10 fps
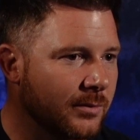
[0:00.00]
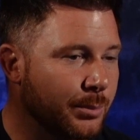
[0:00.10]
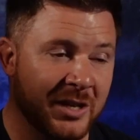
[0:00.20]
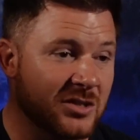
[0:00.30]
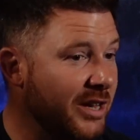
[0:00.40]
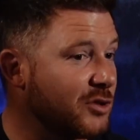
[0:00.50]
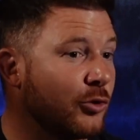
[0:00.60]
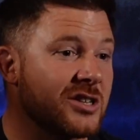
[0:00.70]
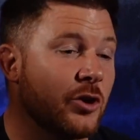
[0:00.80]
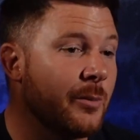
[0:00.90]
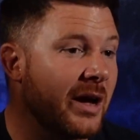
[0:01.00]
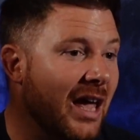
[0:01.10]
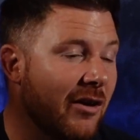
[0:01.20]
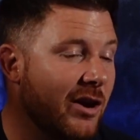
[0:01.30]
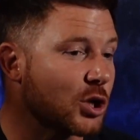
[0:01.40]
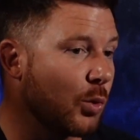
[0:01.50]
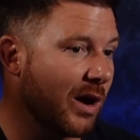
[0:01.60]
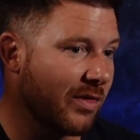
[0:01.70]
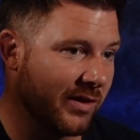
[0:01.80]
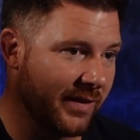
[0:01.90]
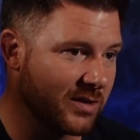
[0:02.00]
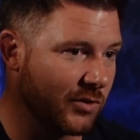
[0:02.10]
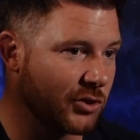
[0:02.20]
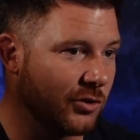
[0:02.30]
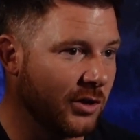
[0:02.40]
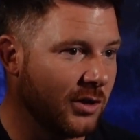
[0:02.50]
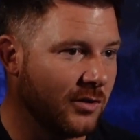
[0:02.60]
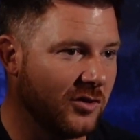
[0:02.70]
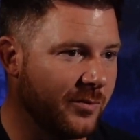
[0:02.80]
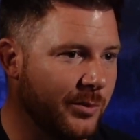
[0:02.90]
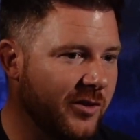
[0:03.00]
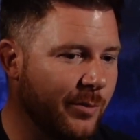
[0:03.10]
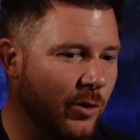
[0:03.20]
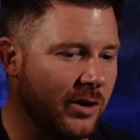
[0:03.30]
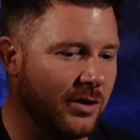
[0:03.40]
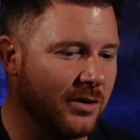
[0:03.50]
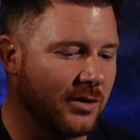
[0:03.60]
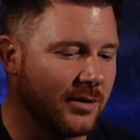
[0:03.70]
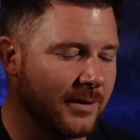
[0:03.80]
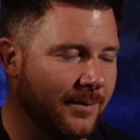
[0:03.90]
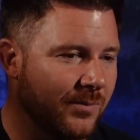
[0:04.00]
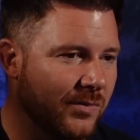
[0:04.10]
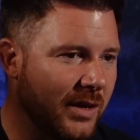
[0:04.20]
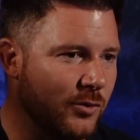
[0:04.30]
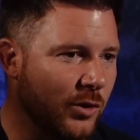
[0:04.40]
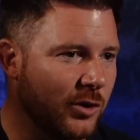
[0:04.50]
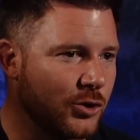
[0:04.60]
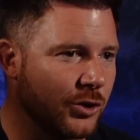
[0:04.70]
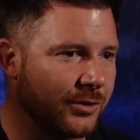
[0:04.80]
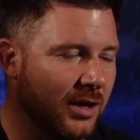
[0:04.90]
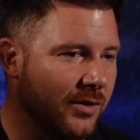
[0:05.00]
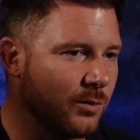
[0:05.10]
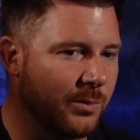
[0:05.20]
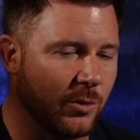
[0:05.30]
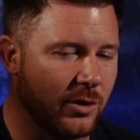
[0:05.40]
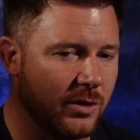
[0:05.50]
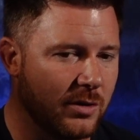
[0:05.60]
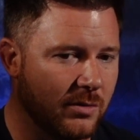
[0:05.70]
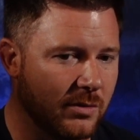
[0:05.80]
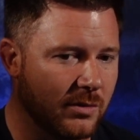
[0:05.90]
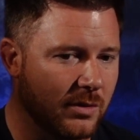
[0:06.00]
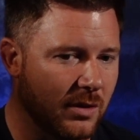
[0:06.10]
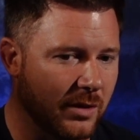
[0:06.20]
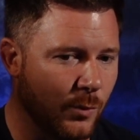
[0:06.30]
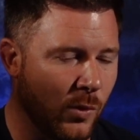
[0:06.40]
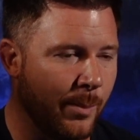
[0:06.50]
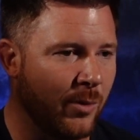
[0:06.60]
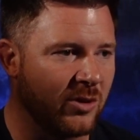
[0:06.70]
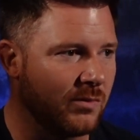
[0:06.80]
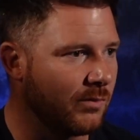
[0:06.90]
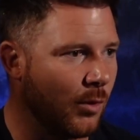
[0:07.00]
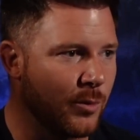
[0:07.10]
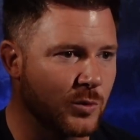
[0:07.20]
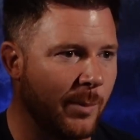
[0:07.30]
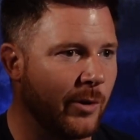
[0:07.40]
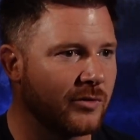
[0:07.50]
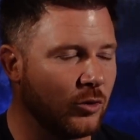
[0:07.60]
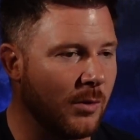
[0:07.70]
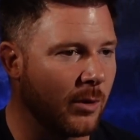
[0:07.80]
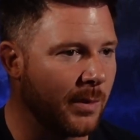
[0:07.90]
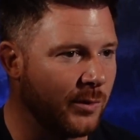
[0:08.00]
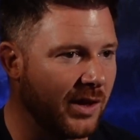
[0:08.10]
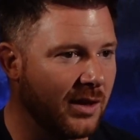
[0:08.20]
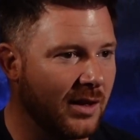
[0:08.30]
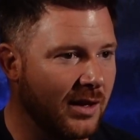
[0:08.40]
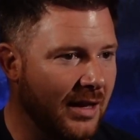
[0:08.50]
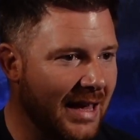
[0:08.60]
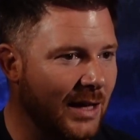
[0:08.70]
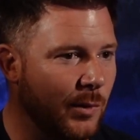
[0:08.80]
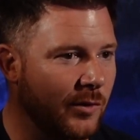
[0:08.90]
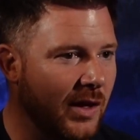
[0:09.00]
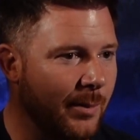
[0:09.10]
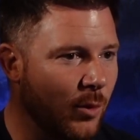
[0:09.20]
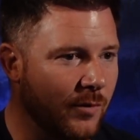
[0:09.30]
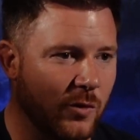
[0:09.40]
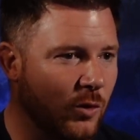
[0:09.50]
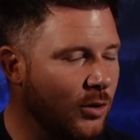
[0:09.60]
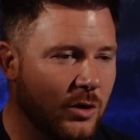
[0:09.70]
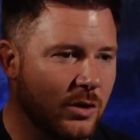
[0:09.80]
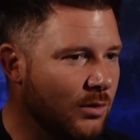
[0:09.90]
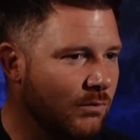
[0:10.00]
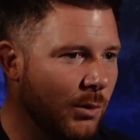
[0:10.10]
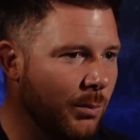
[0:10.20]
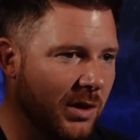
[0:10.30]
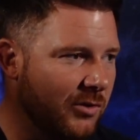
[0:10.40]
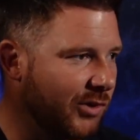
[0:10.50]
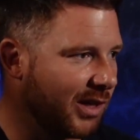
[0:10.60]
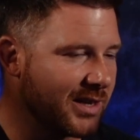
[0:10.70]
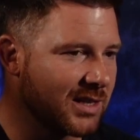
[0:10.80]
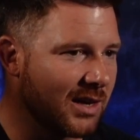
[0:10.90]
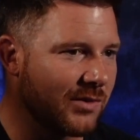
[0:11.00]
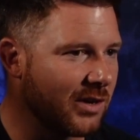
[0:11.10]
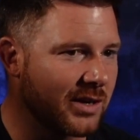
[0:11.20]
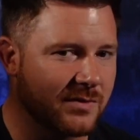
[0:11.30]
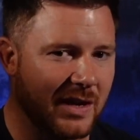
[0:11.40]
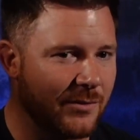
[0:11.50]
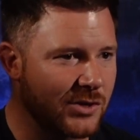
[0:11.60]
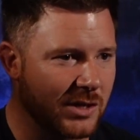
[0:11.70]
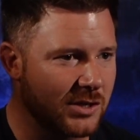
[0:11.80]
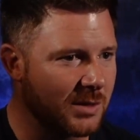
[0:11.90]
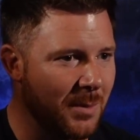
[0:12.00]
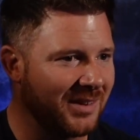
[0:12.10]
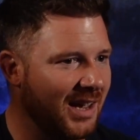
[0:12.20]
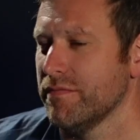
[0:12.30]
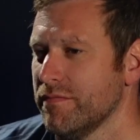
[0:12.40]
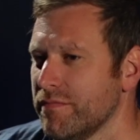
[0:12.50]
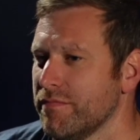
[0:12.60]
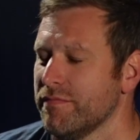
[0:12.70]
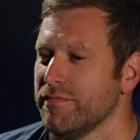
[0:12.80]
but it's not going to be a get rich quick thing. That's for sure. You've bought in, a good chunk. I think we bought in like almost £1.2 million of equity on that portfolio. We won't be able to realise that for the next 5 or 6 years, maybe 10 years.